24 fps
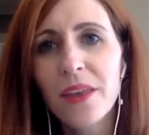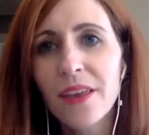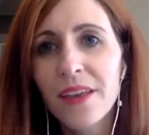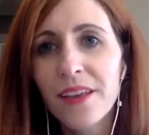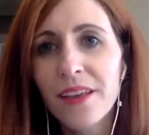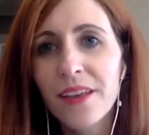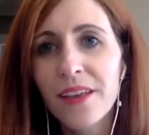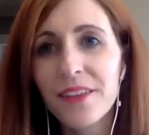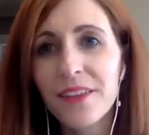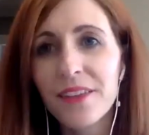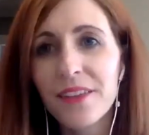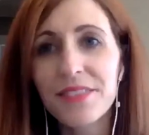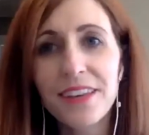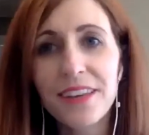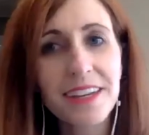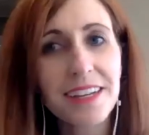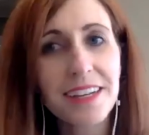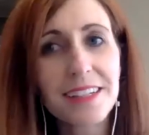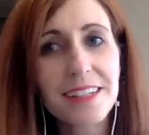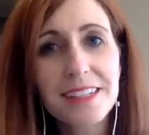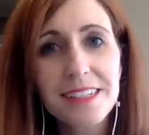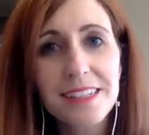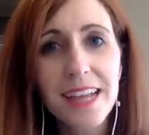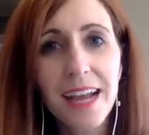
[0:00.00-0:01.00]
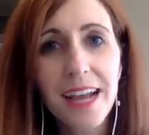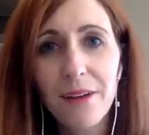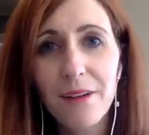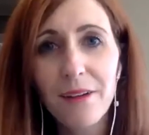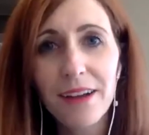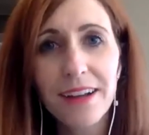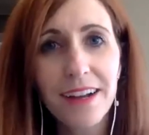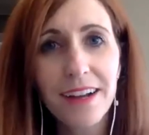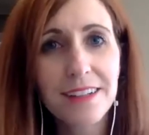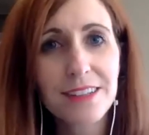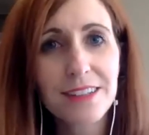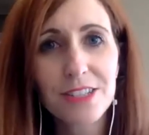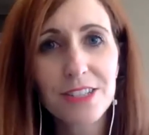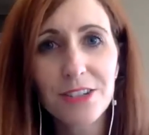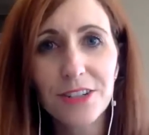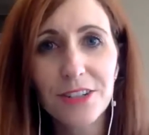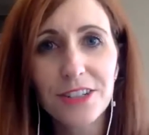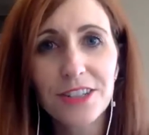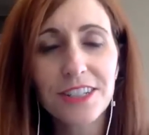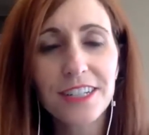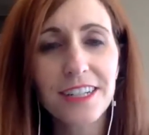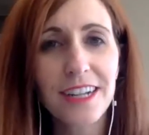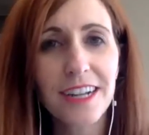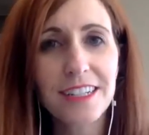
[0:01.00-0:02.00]
that is how I got
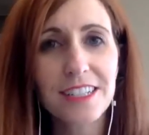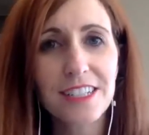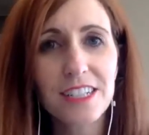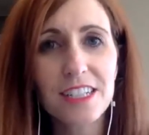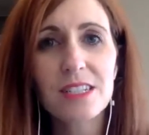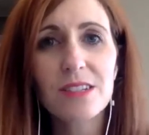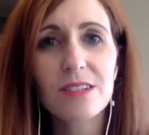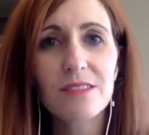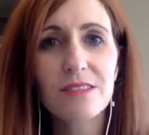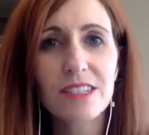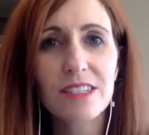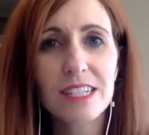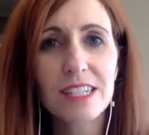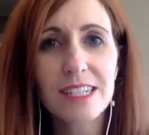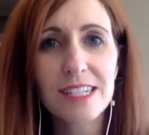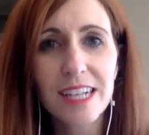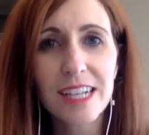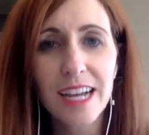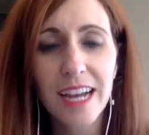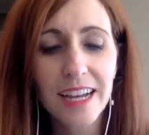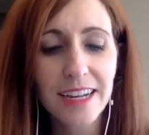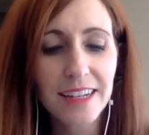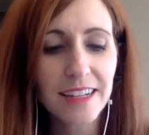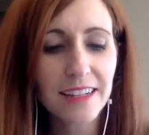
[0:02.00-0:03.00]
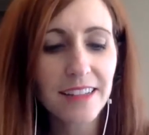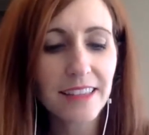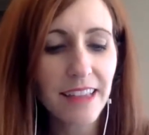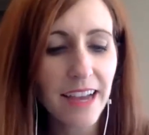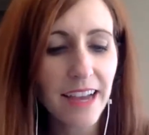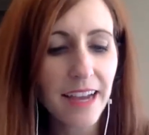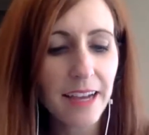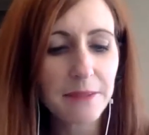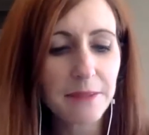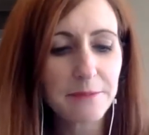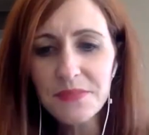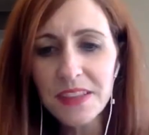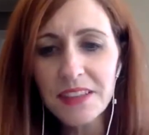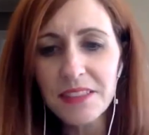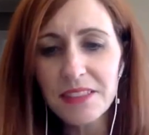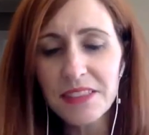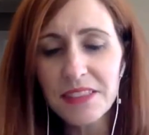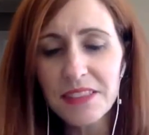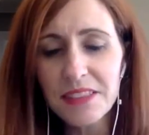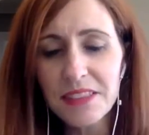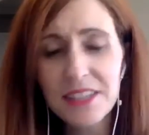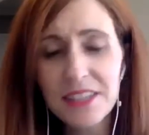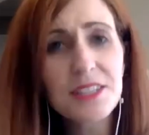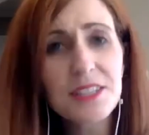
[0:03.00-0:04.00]
started. I just decided that
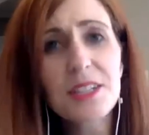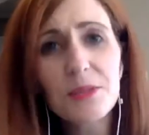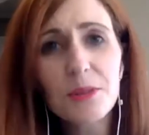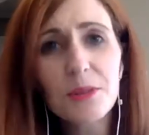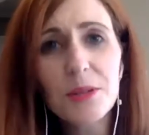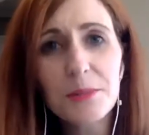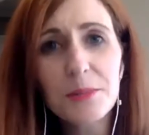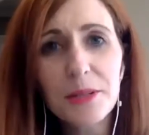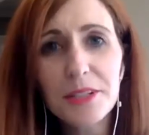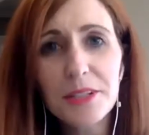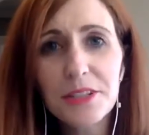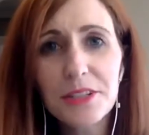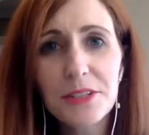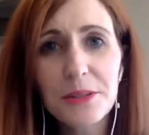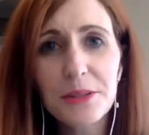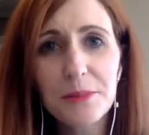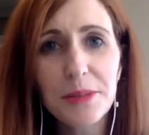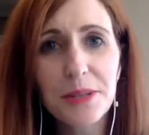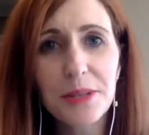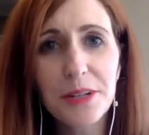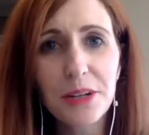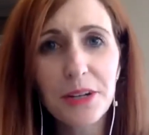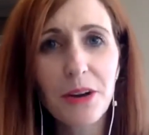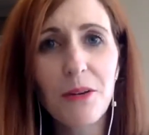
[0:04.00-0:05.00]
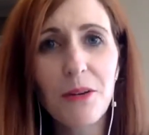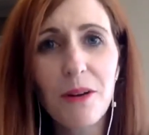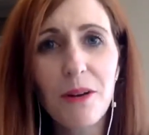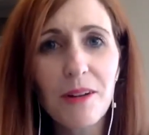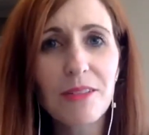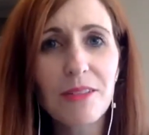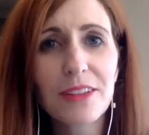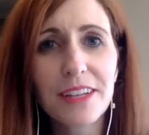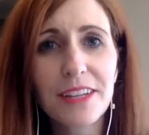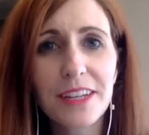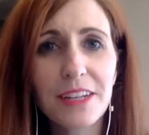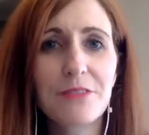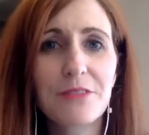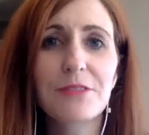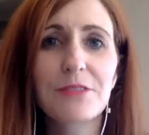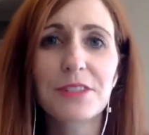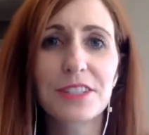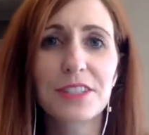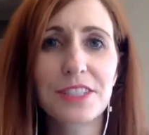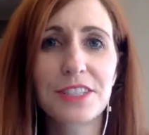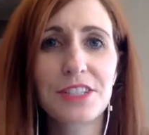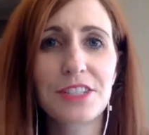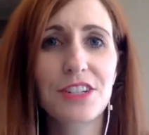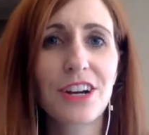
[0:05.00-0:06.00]
this is what I'm going to do. I'm going to go all in and
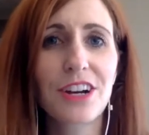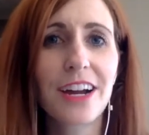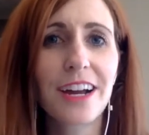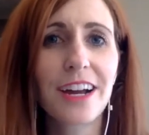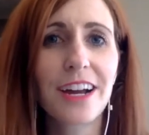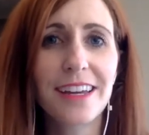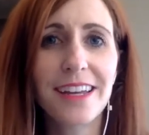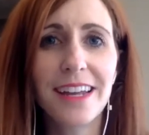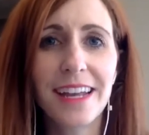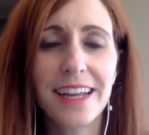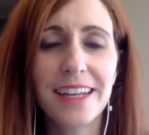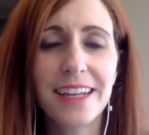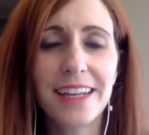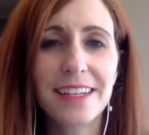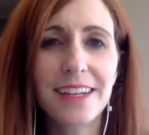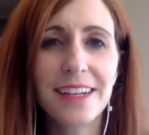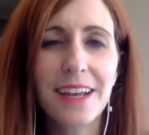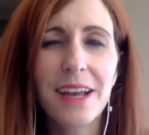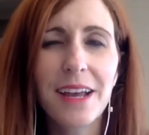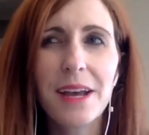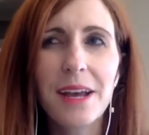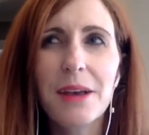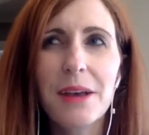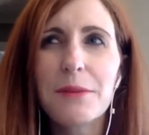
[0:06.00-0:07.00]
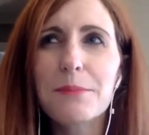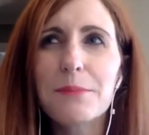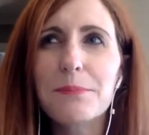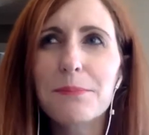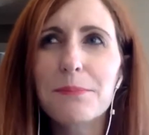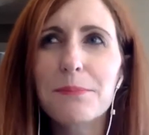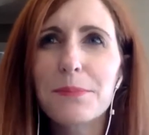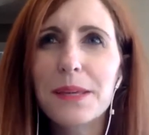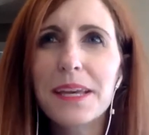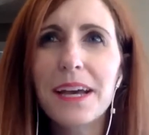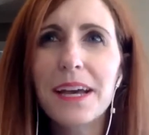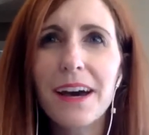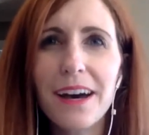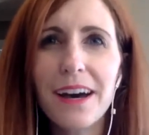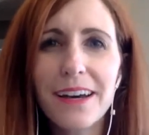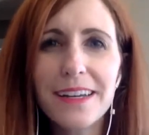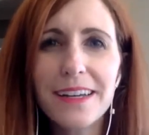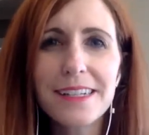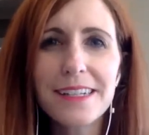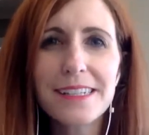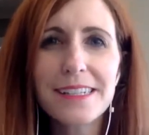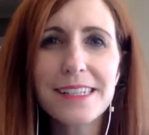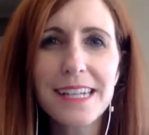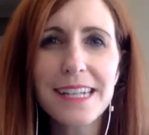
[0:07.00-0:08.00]
really try it. And
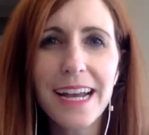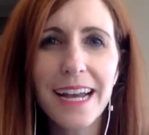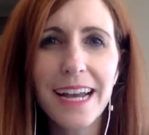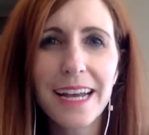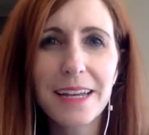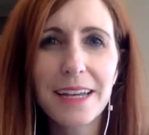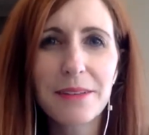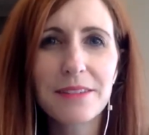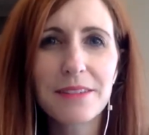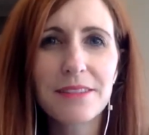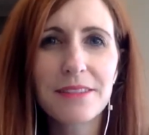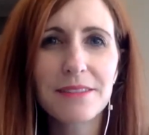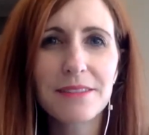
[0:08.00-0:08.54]
because I had